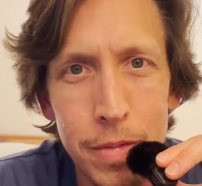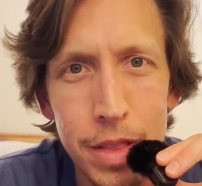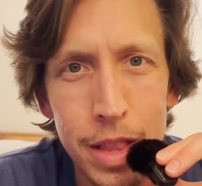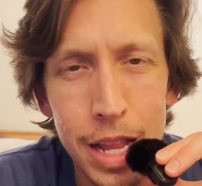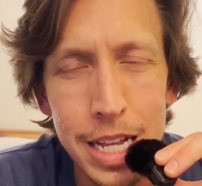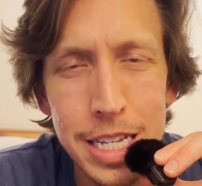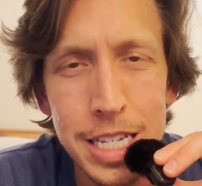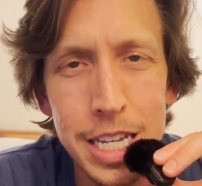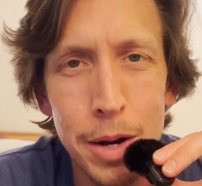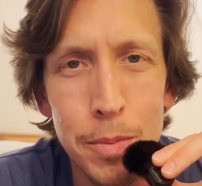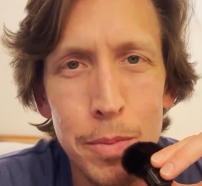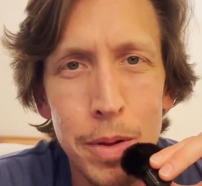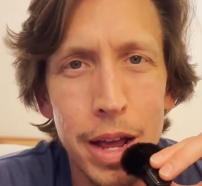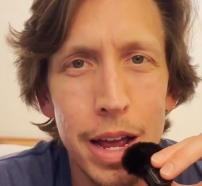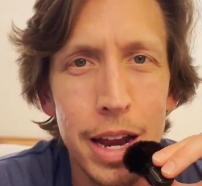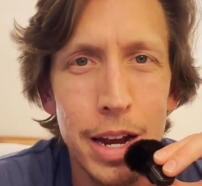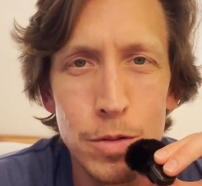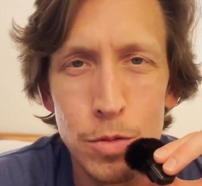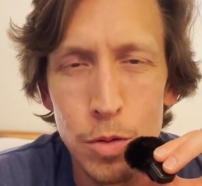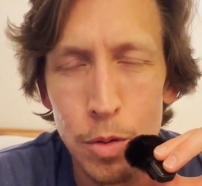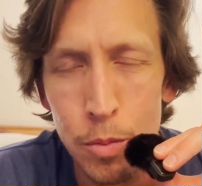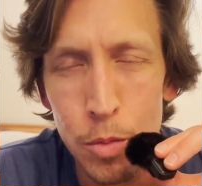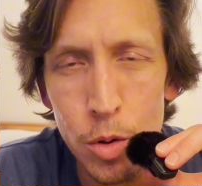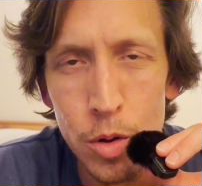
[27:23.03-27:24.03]
Let's get a plan
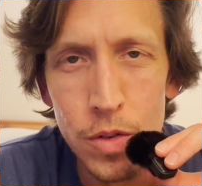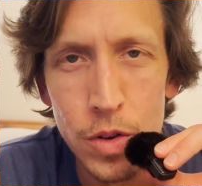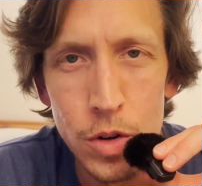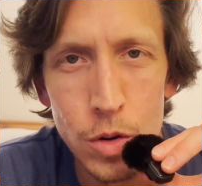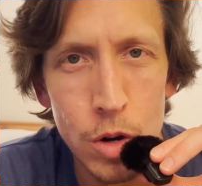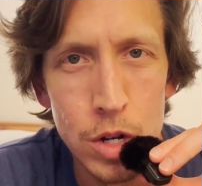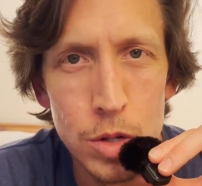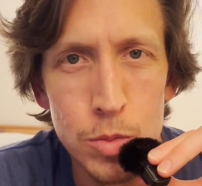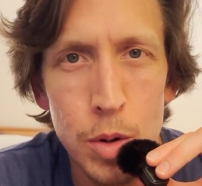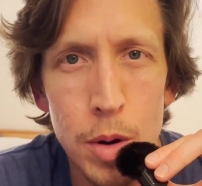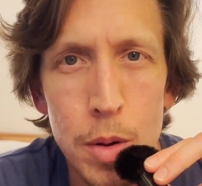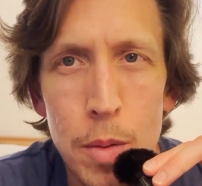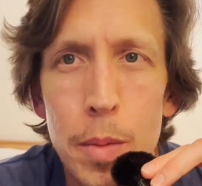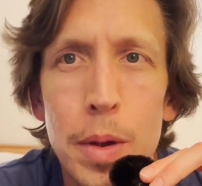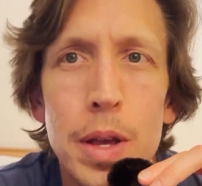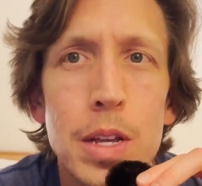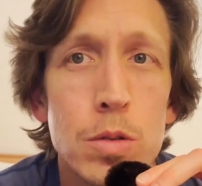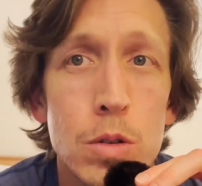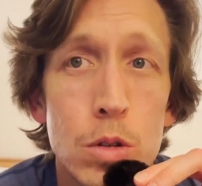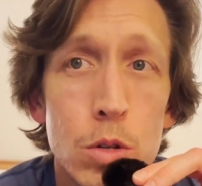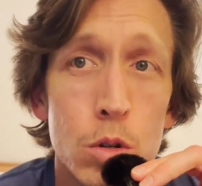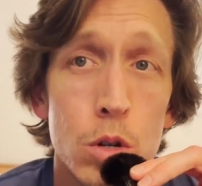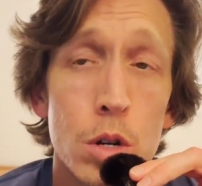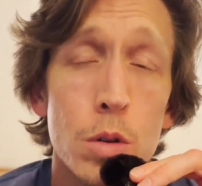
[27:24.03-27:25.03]
as we're moving towards premium.
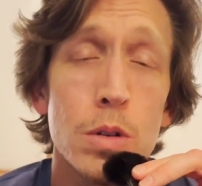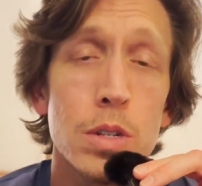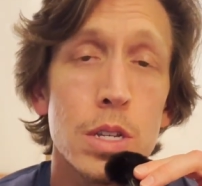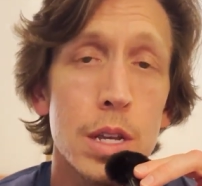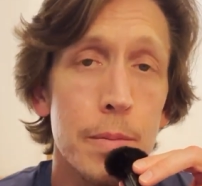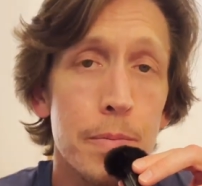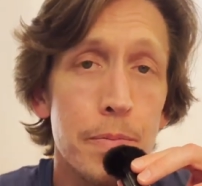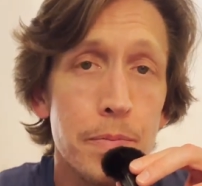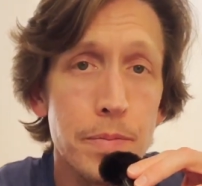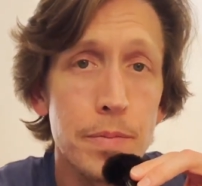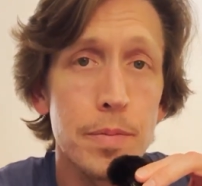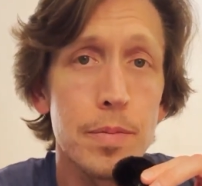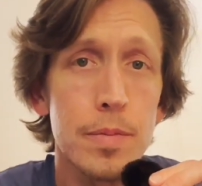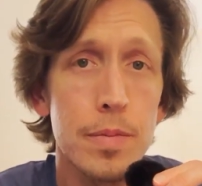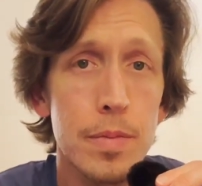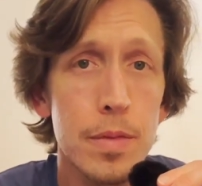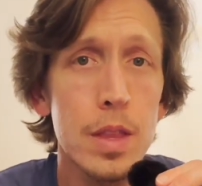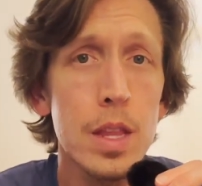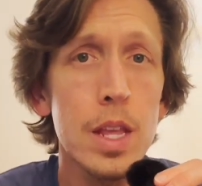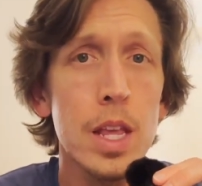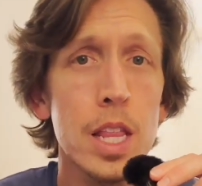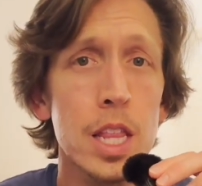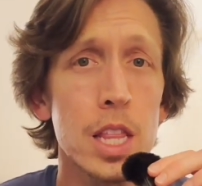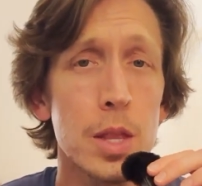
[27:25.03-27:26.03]
Because what's true is that
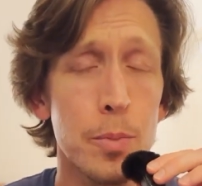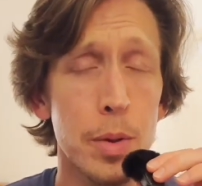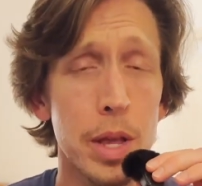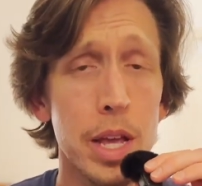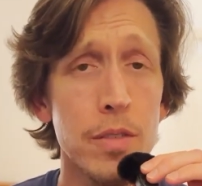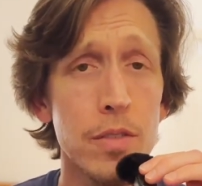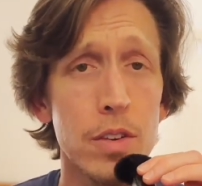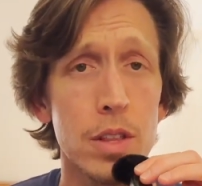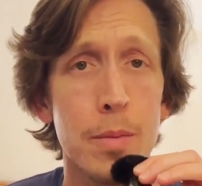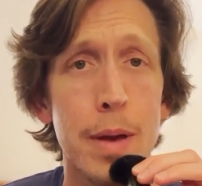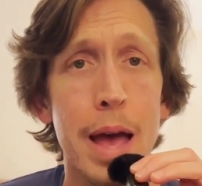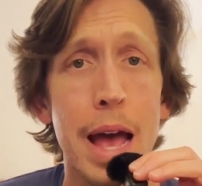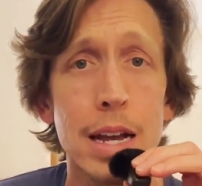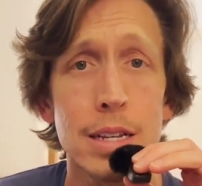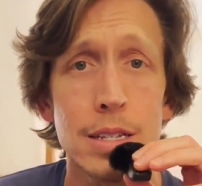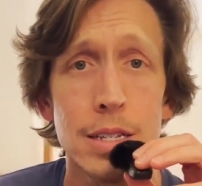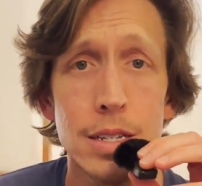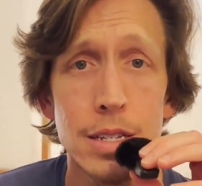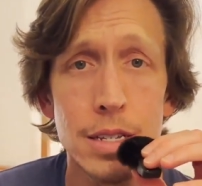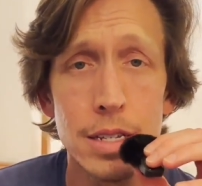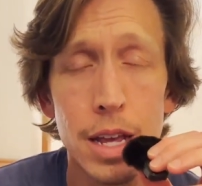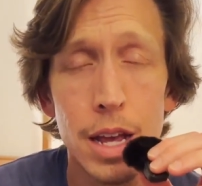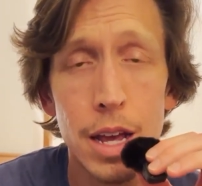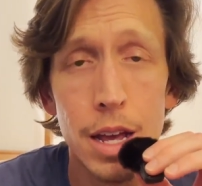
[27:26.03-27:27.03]
the plan for the
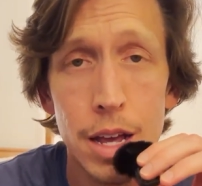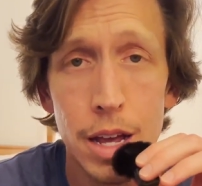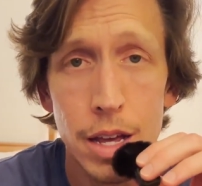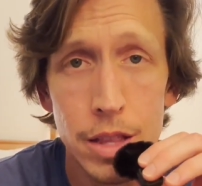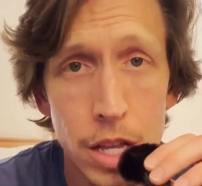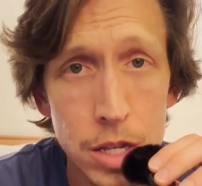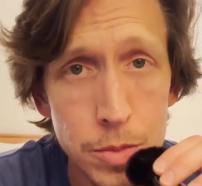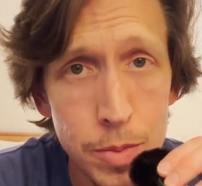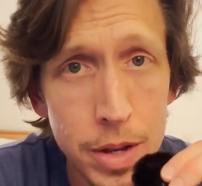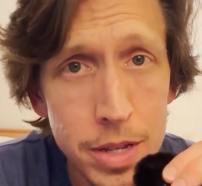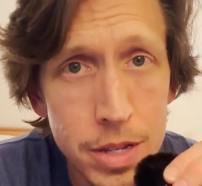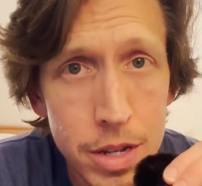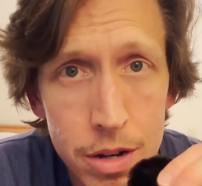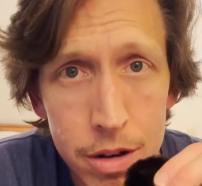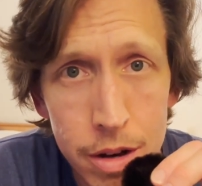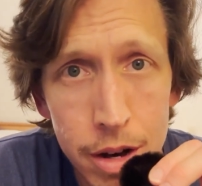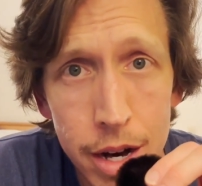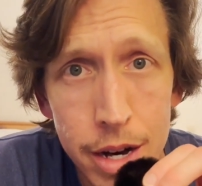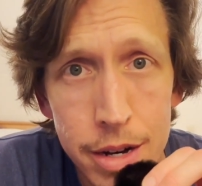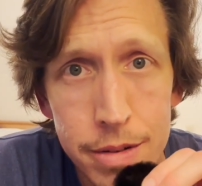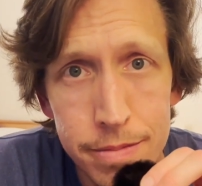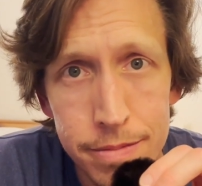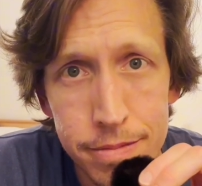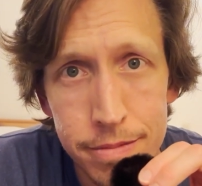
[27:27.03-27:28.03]
Maxes, those planes look
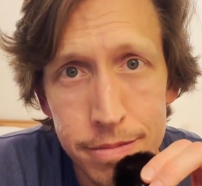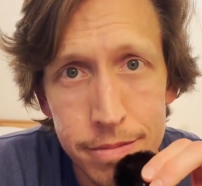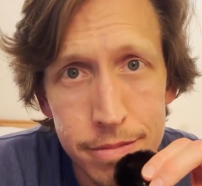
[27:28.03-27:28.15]
great.